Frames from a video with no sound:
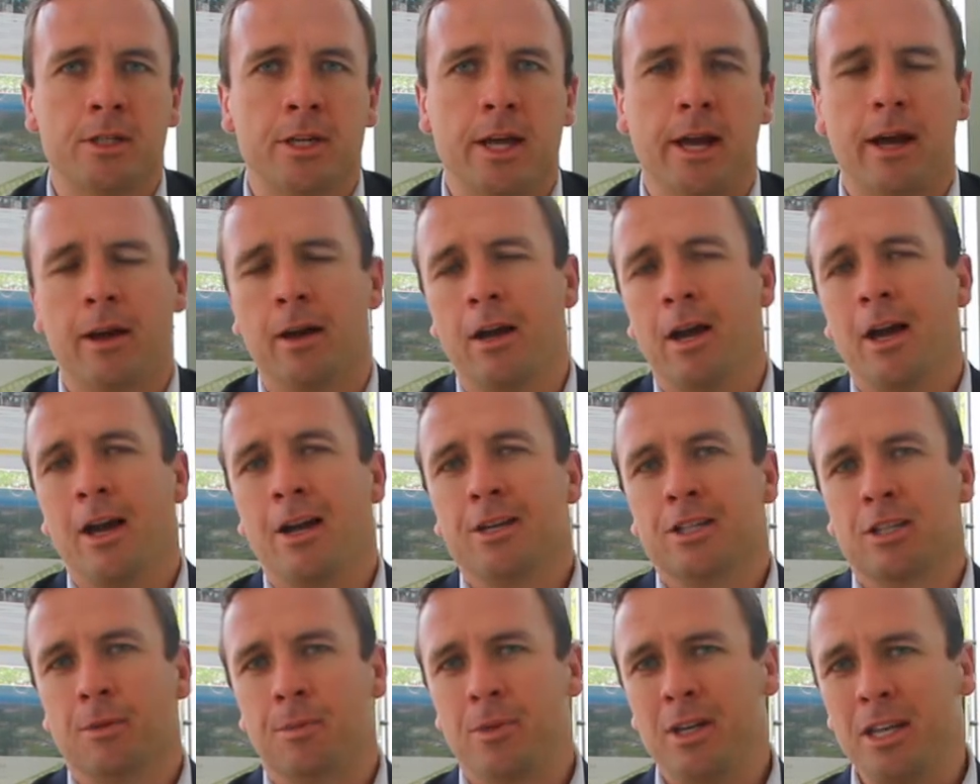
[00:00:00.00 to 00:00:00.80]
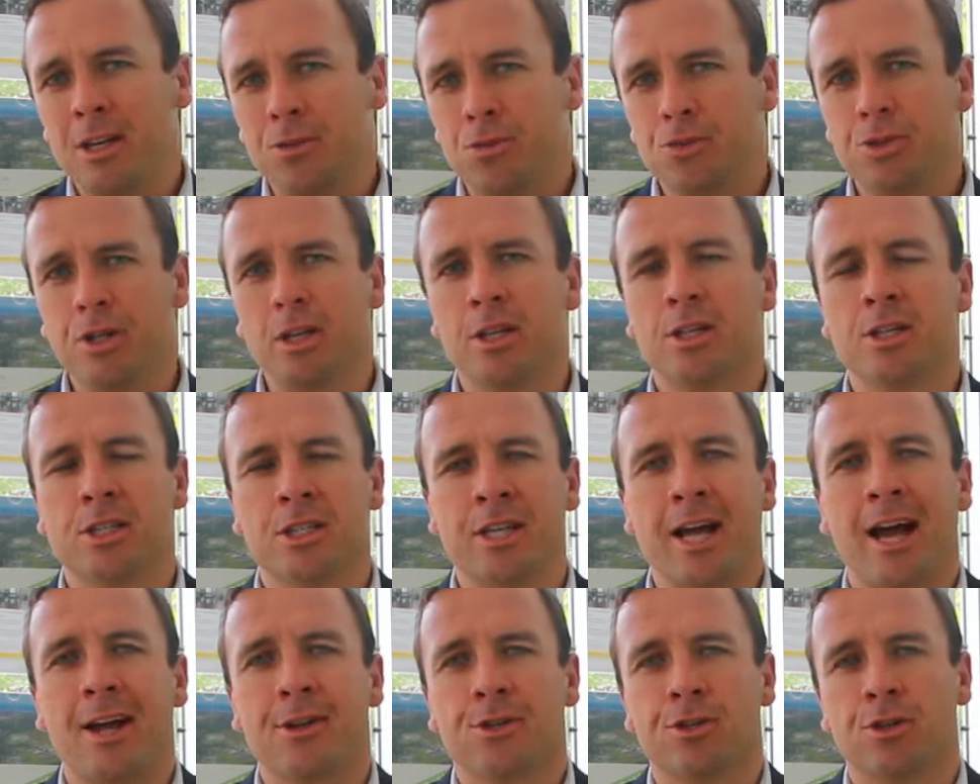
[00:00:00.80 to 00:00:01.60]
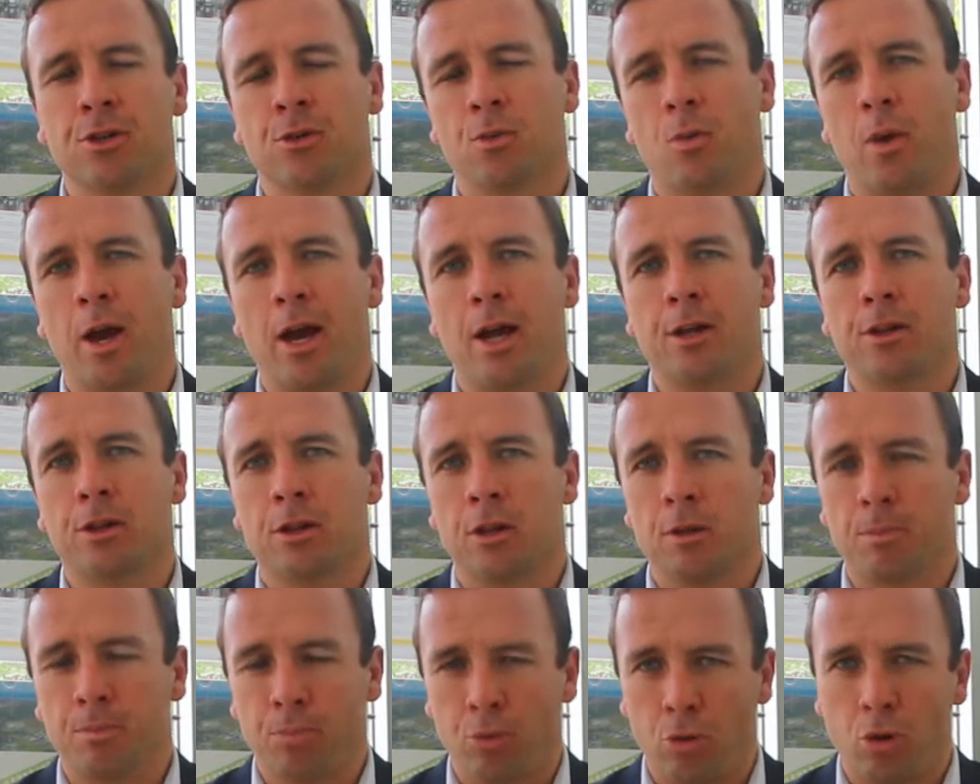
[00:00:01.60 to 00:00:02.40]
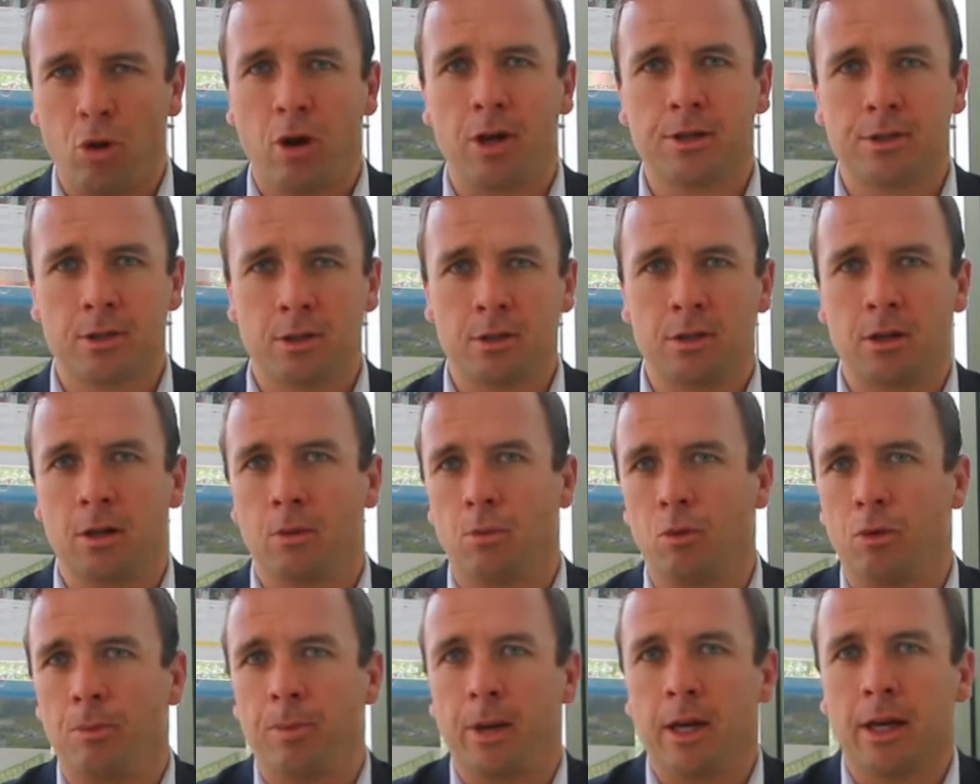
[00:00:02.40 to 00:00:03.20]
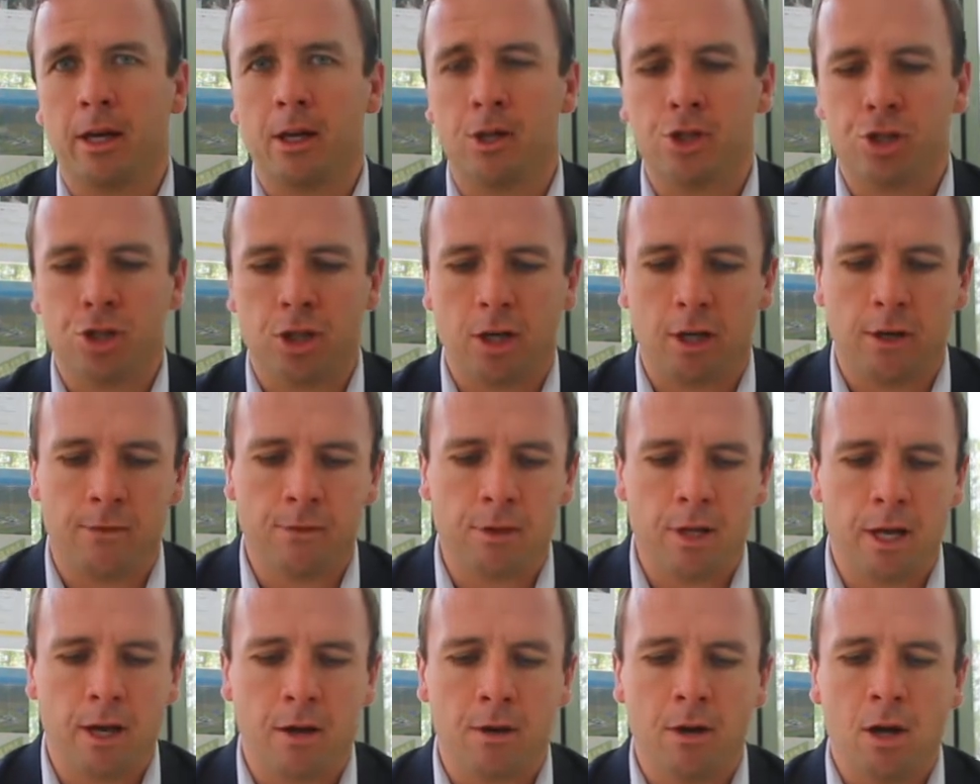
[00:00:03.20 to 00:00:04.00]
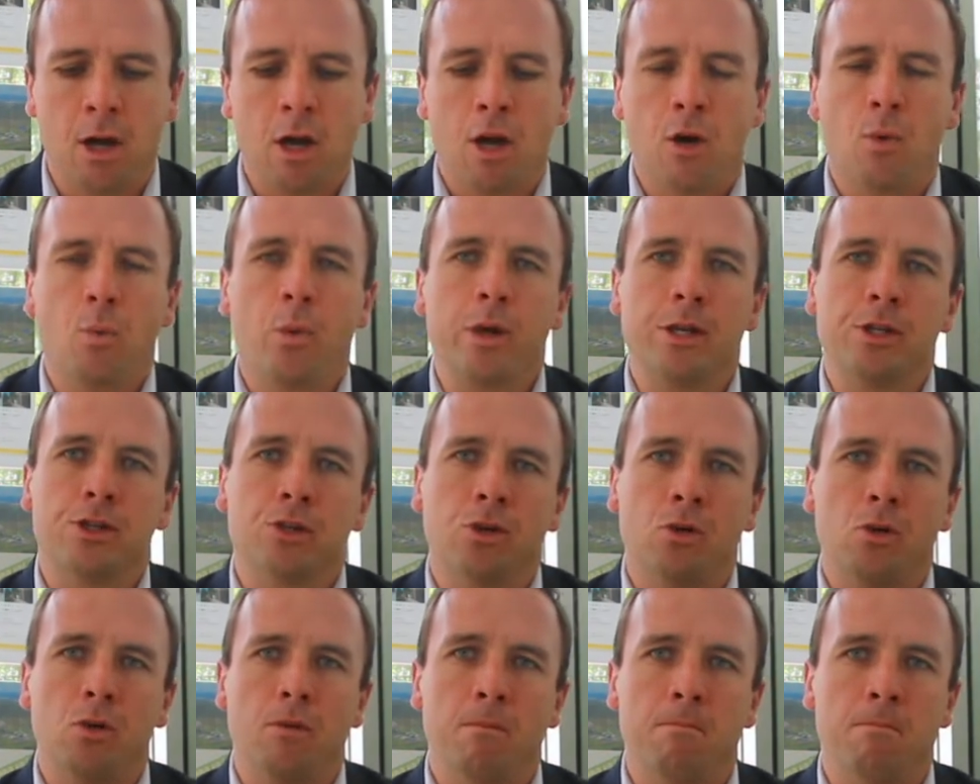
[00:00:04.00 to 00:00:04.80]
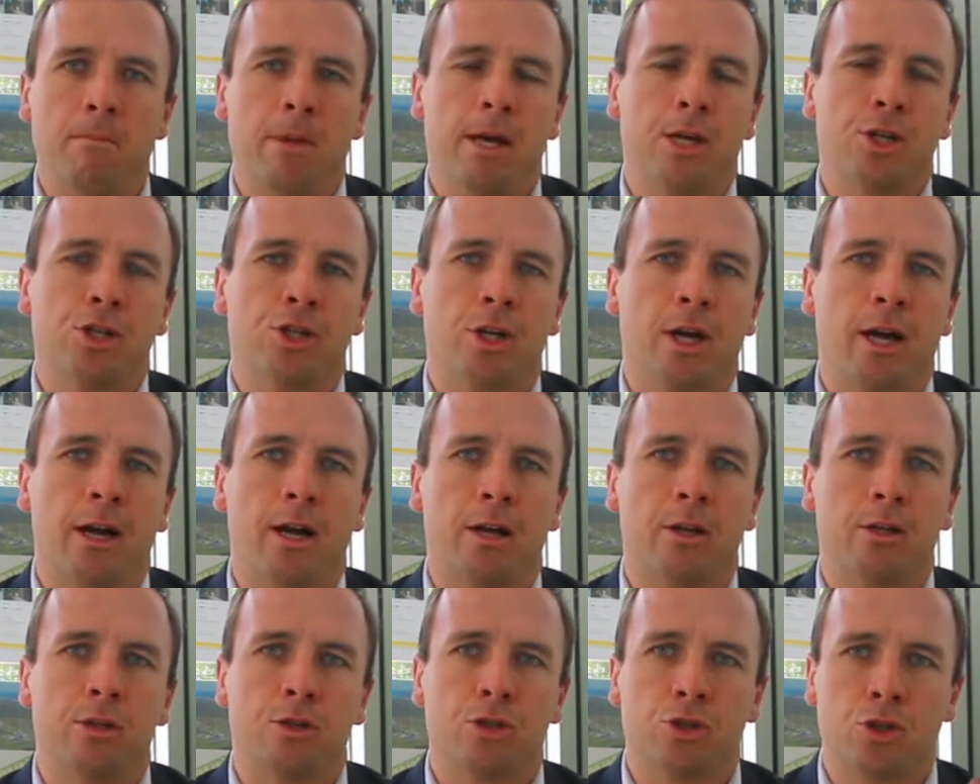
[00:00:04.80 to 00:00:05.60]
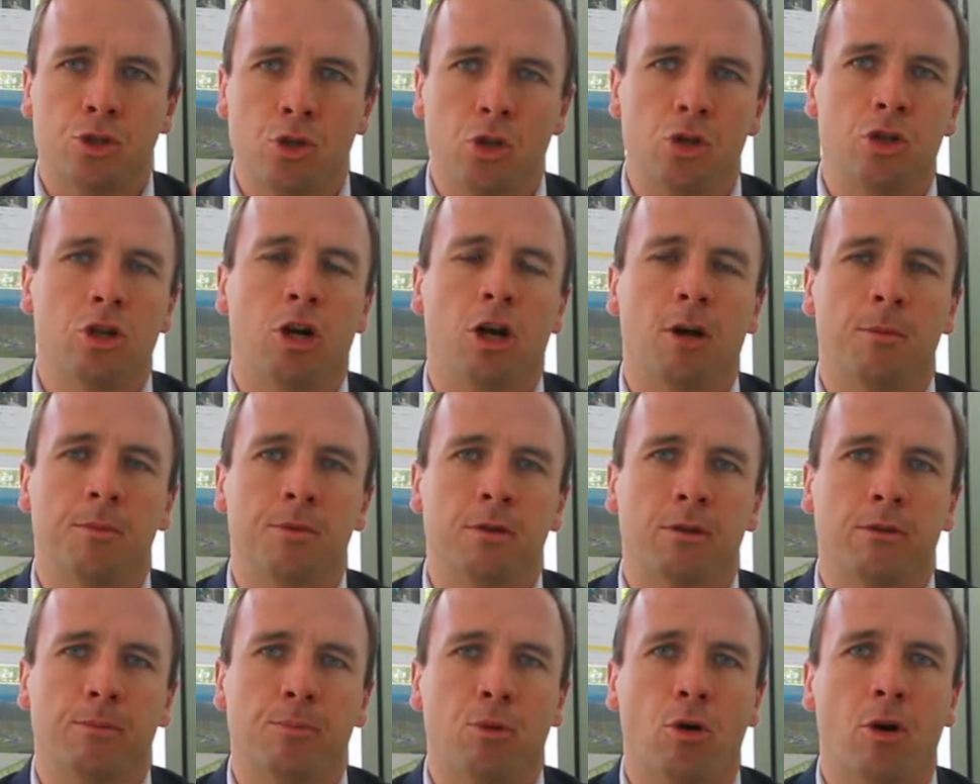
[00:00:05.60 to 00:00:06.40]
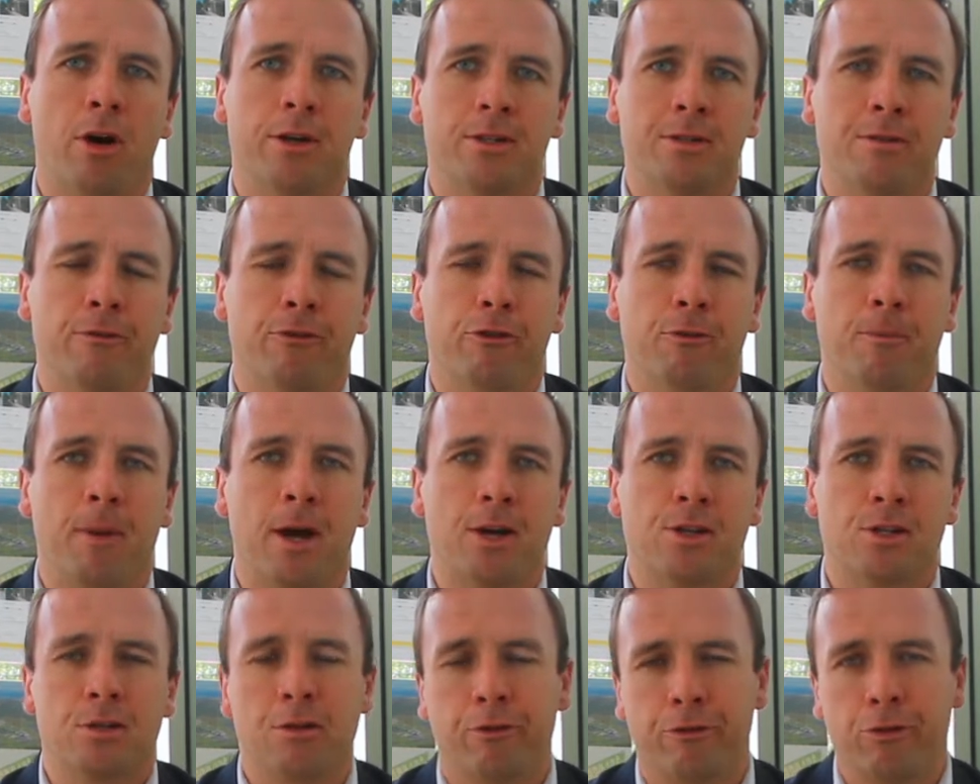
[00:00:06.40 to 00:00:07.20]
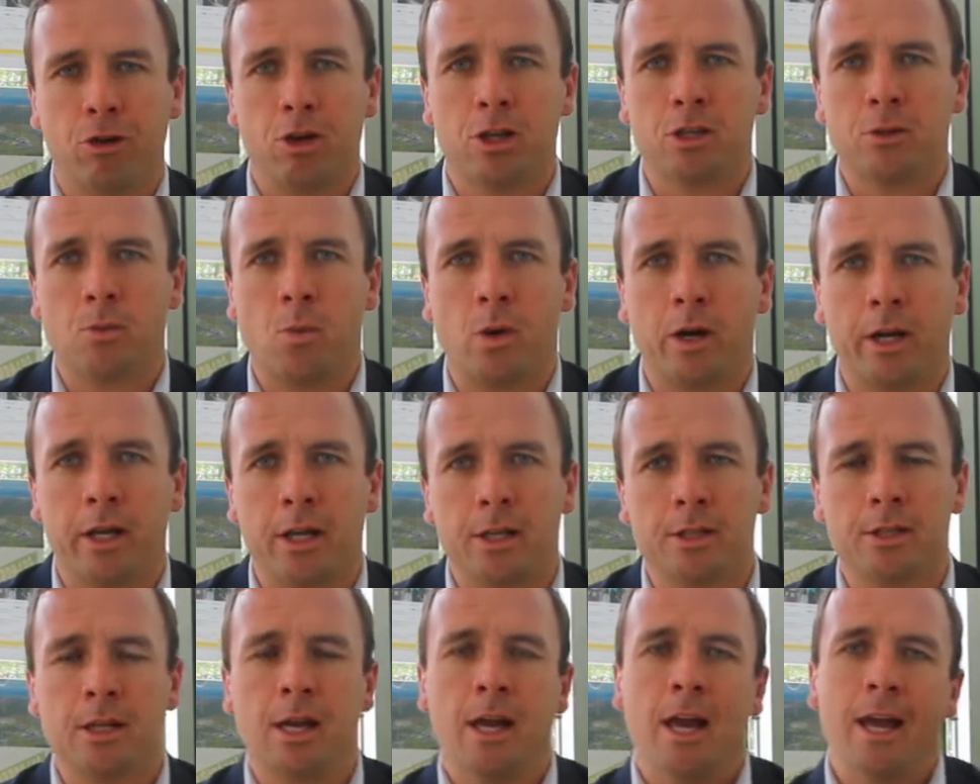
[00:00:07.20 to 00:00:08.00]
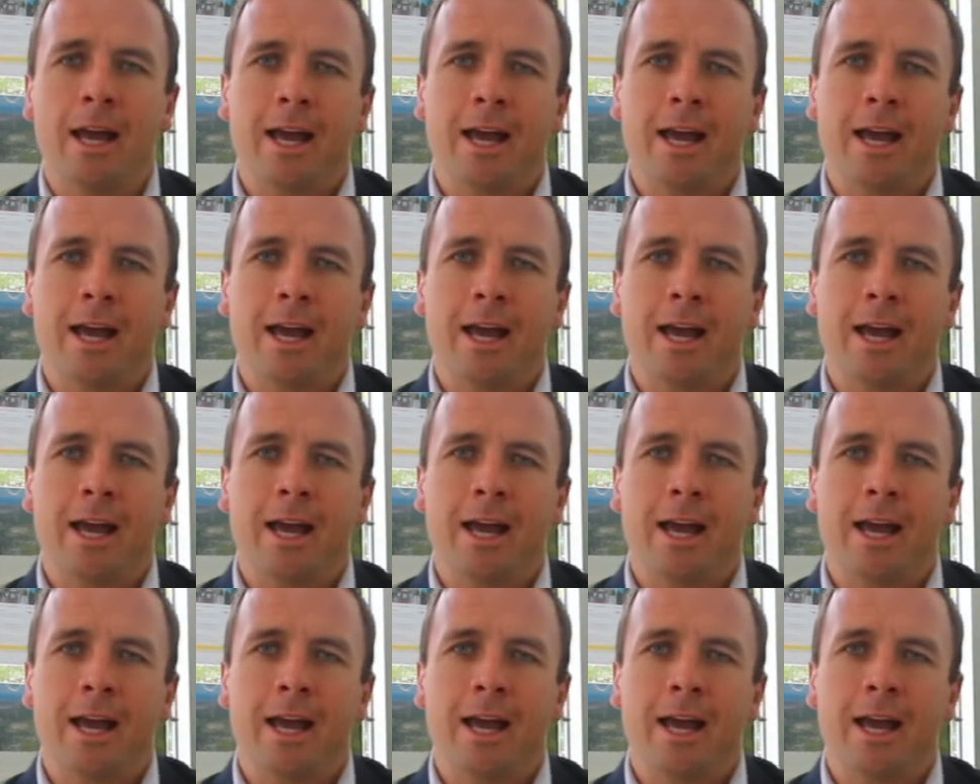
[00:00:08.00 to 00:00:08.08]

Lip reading: Now, some interesting stats around the prices that were being achieved. Now, we do measure two types of price information. The first one is